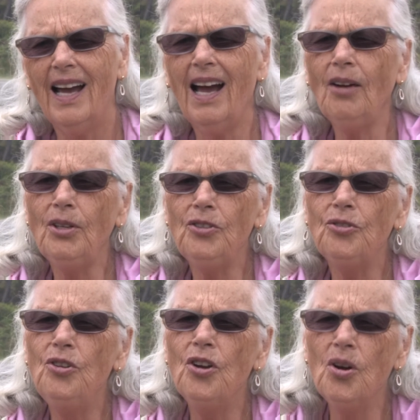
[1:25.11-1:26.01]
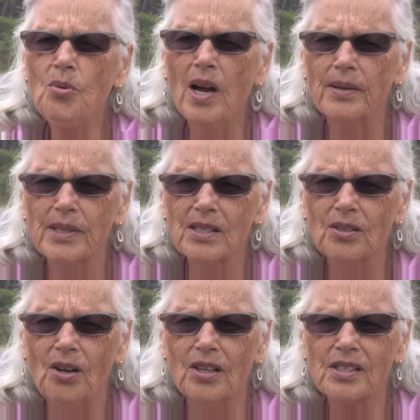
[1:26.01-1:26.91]
How did you know I was
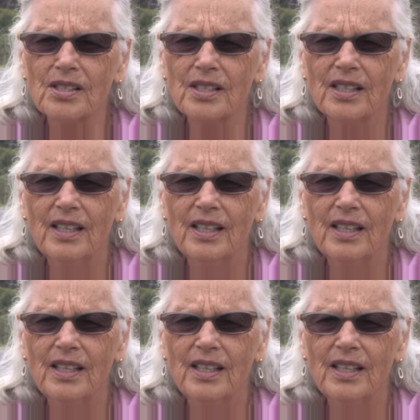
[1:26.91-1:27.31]
lost?